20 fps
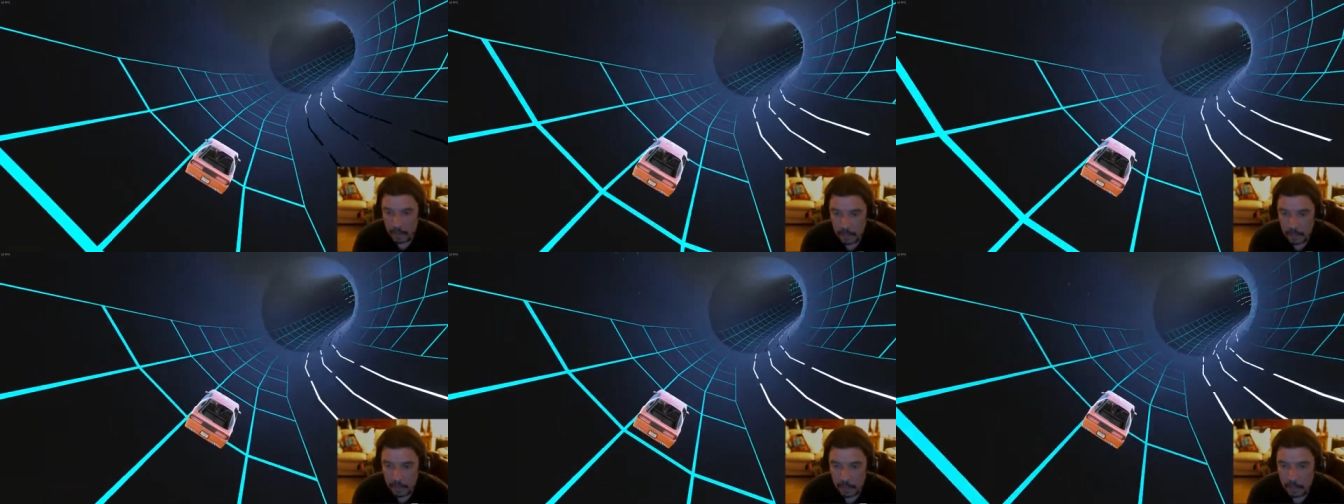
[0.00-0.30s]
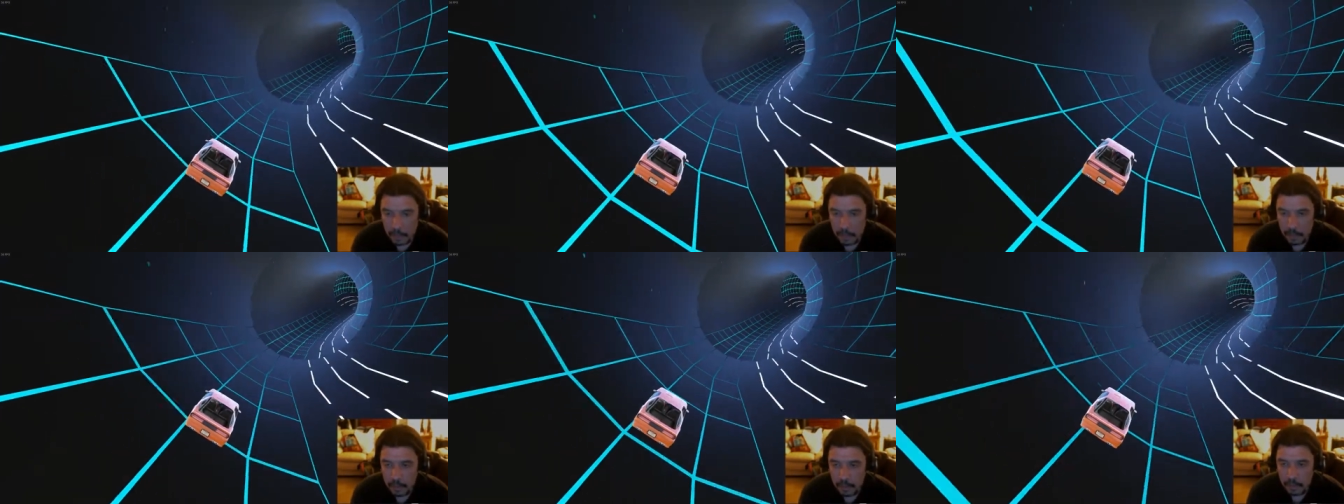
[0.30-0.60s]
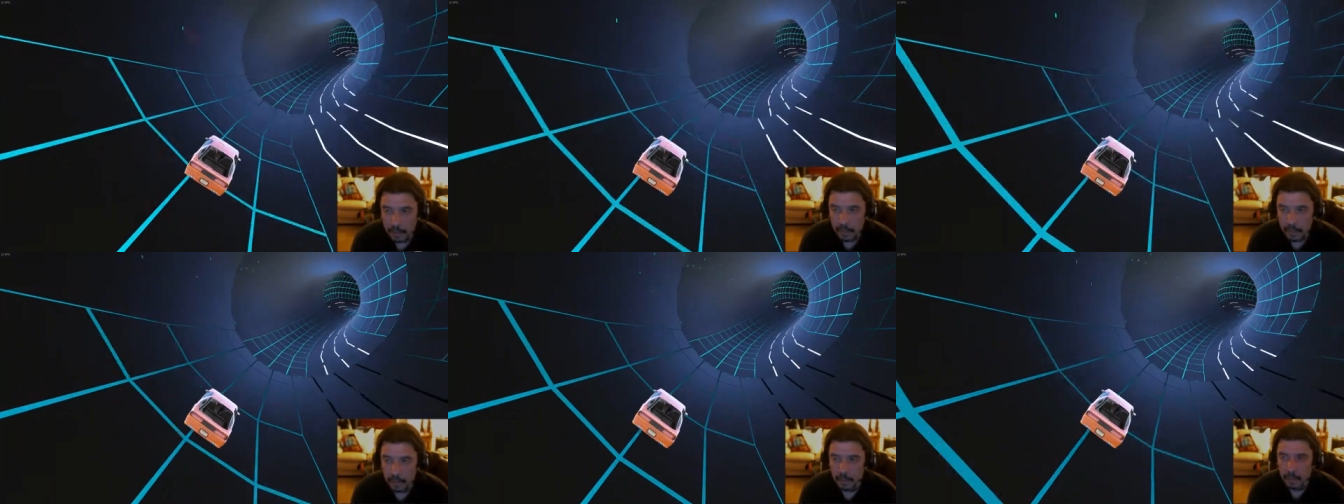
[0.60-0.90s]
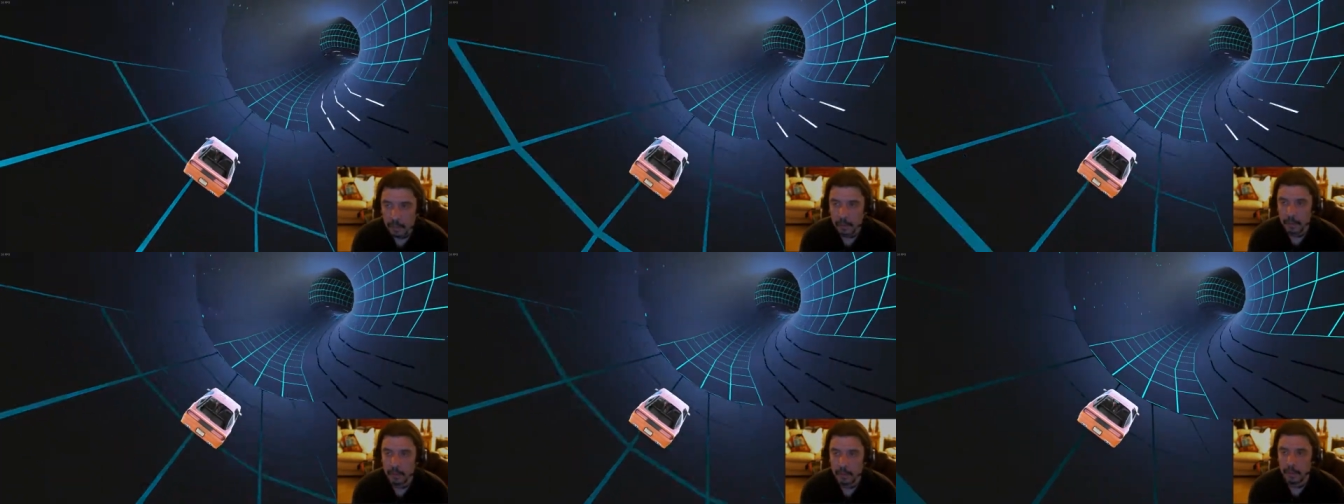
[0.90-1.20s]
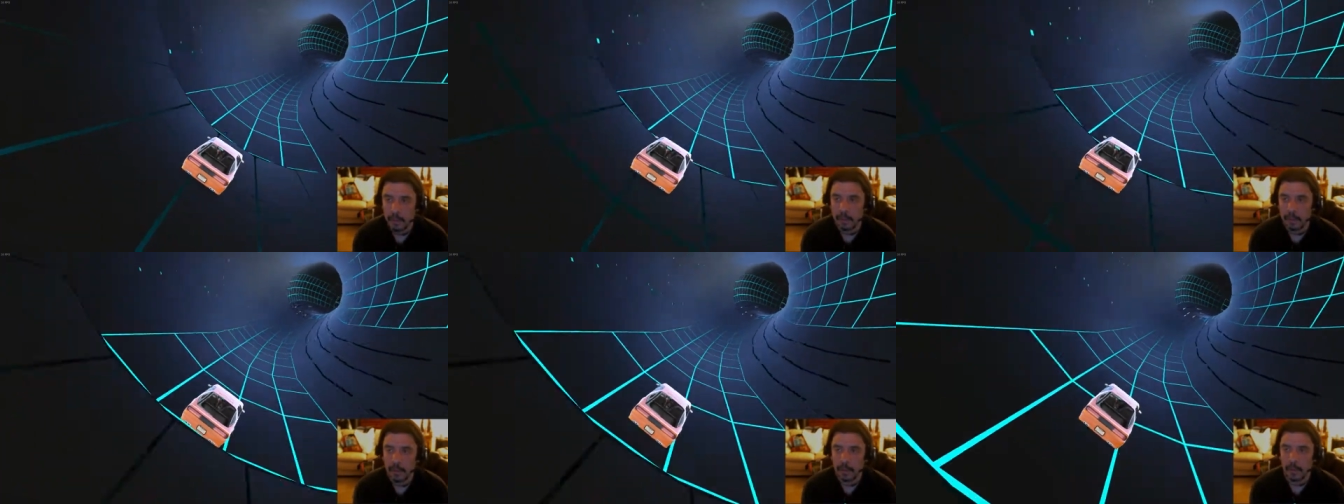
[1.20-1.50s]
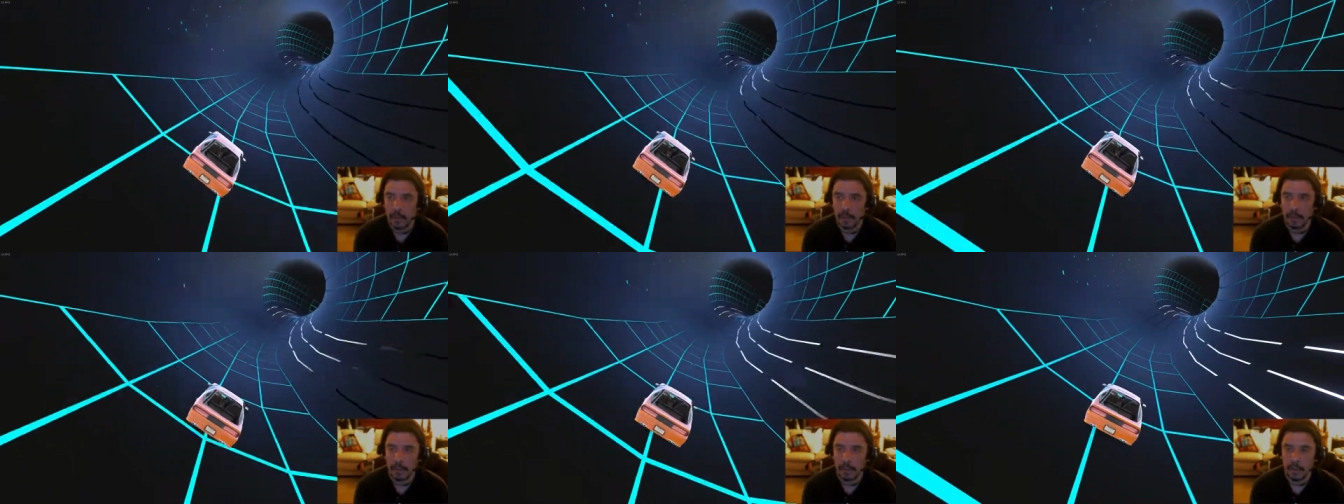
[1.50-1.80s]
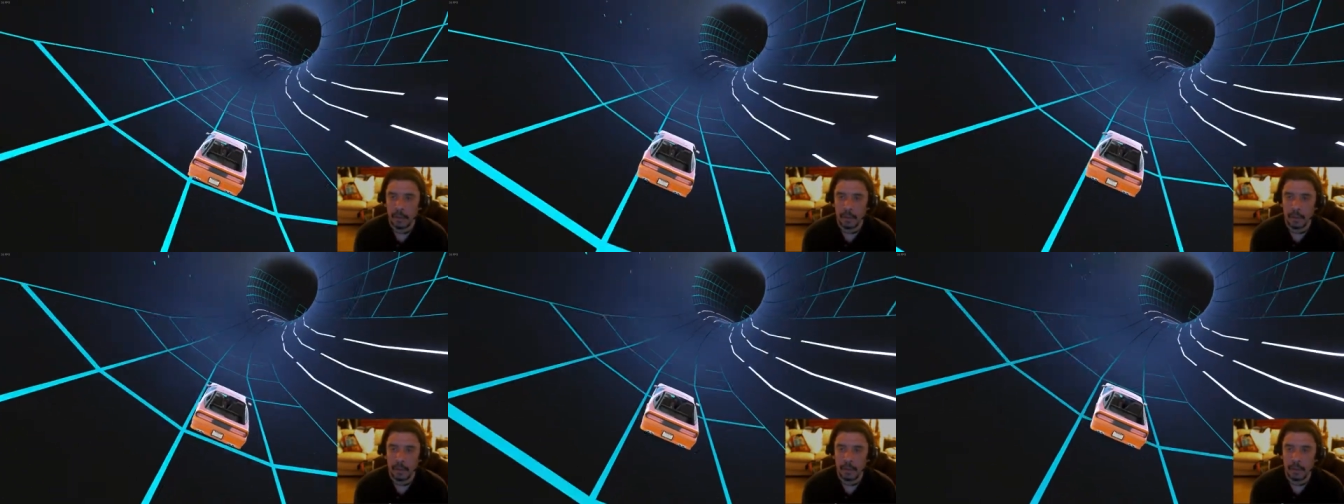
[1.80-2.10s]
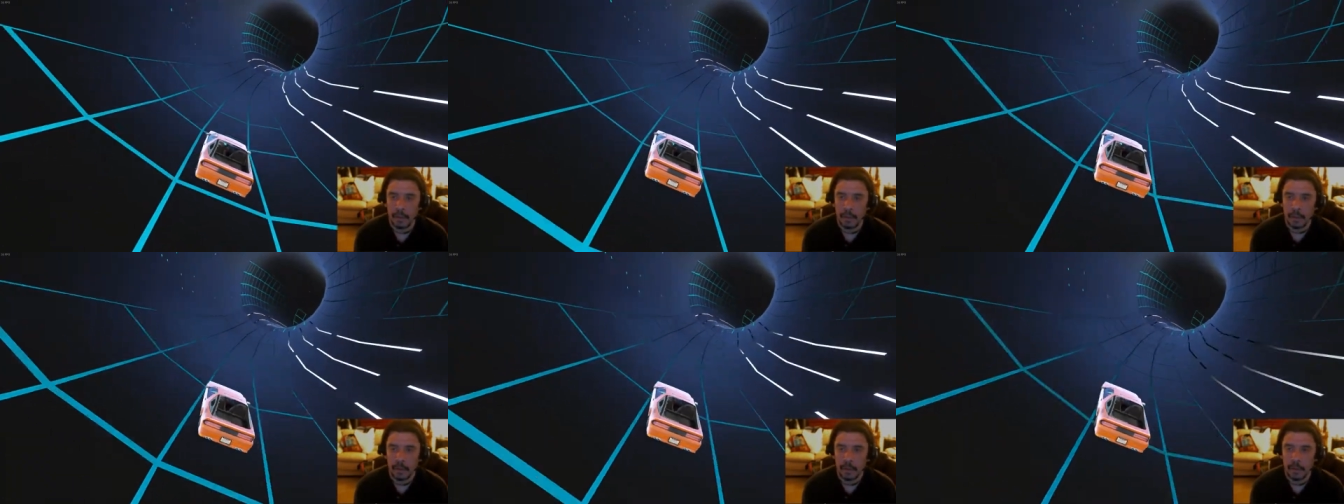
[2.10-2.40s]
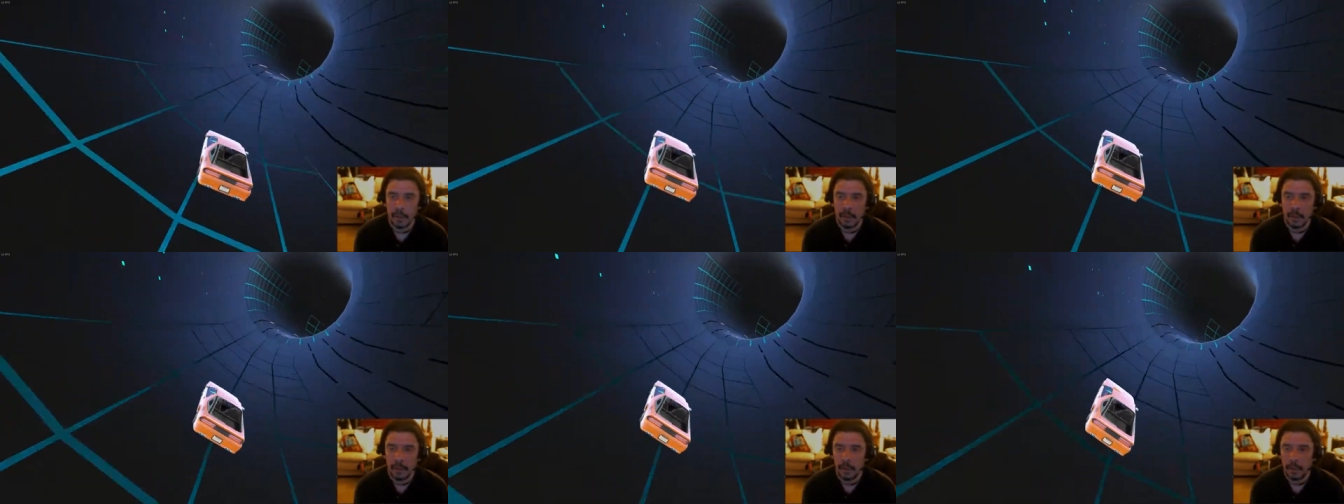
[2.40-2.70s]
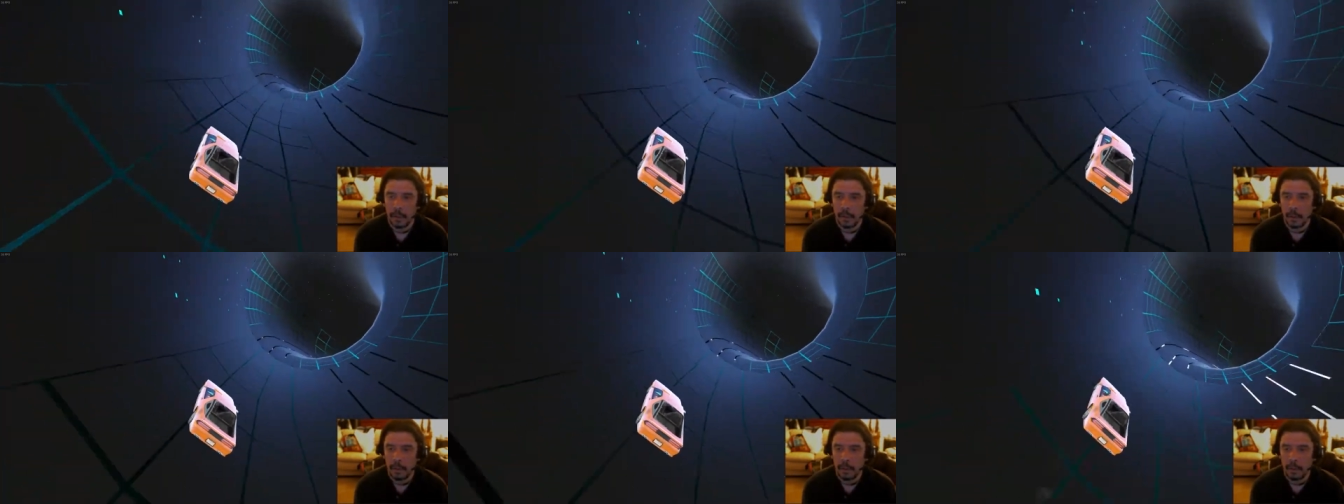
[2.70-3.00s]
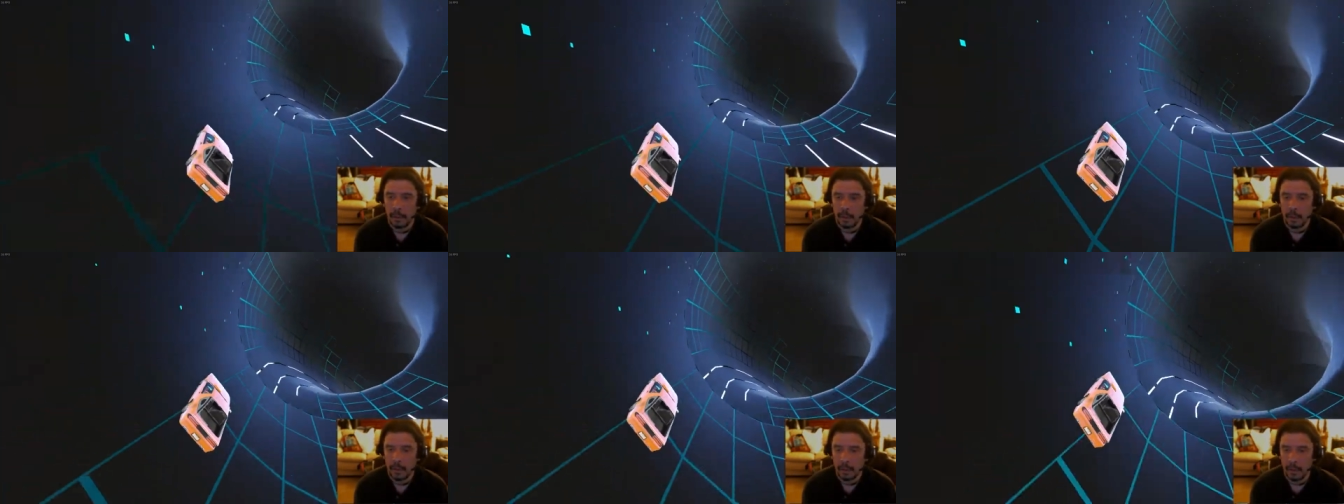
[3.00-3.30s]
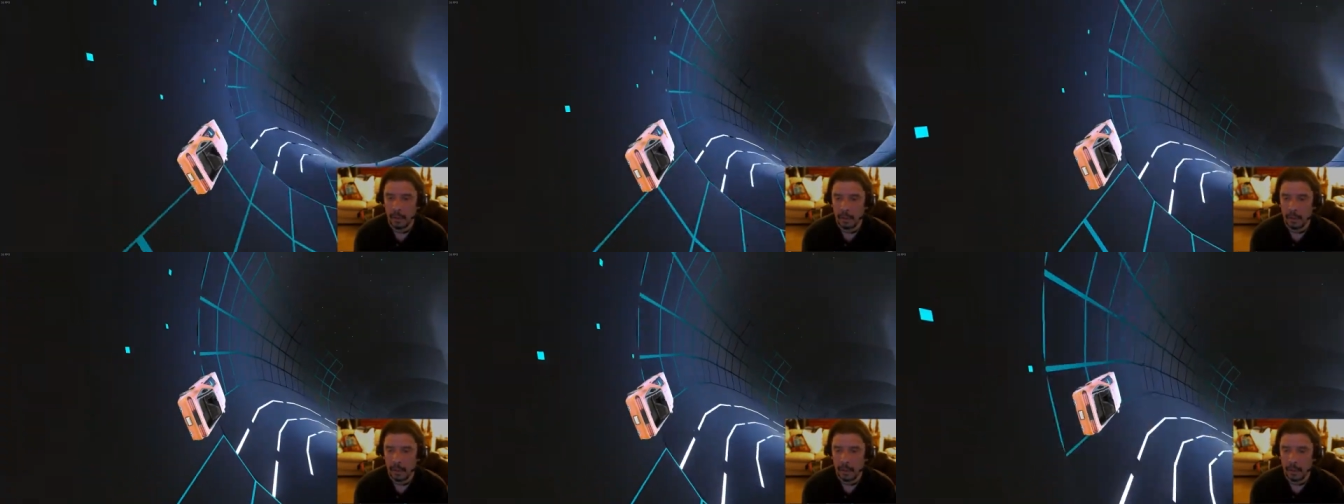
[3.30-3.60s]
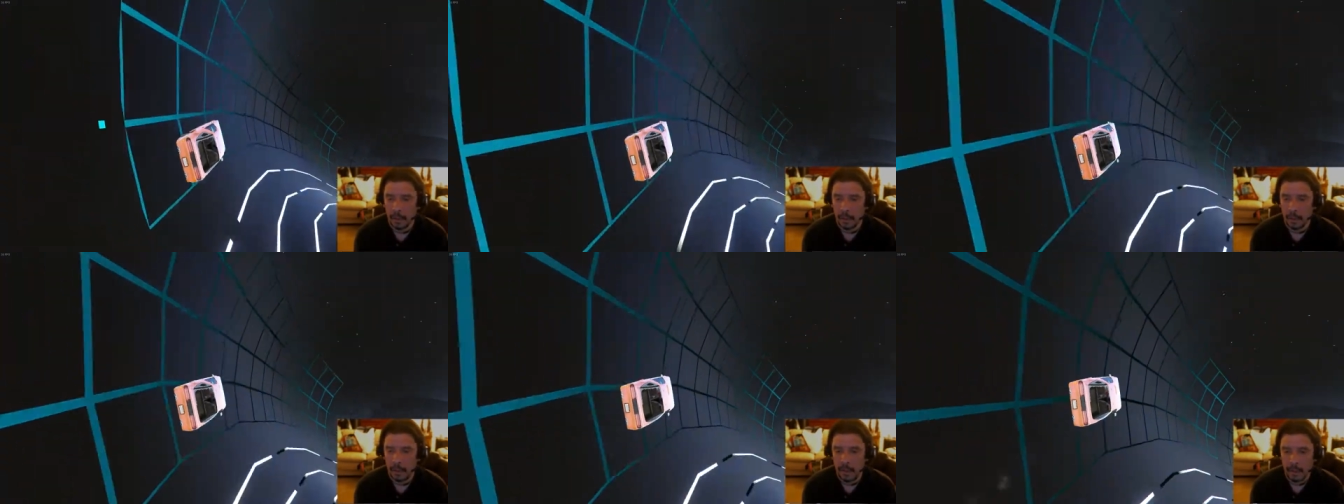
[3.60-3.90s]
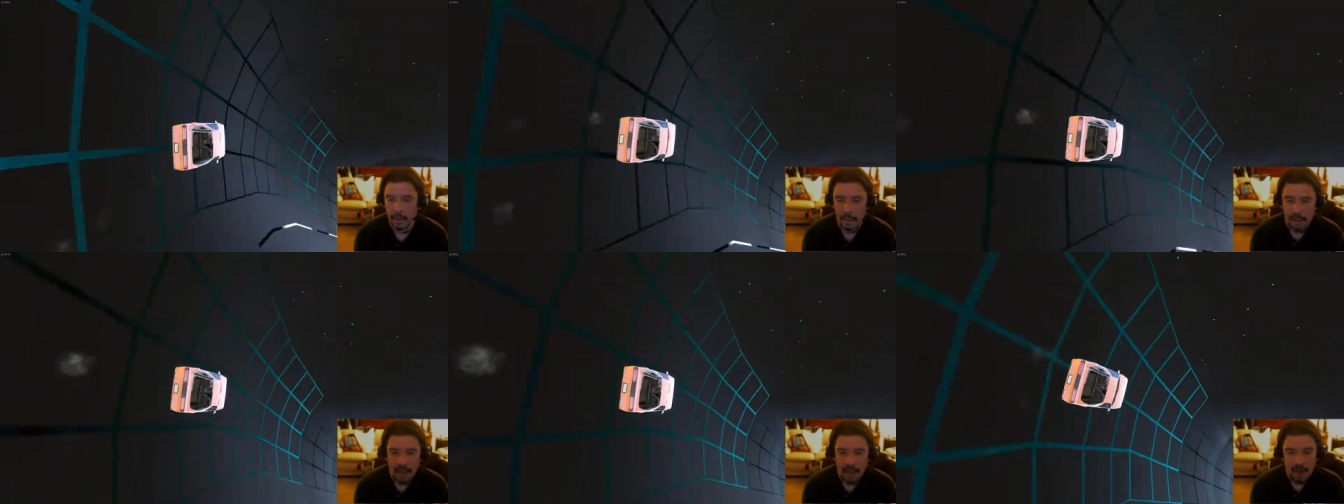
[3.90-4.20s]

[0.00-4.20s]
Uh, the brakes on this thing's are horrendous.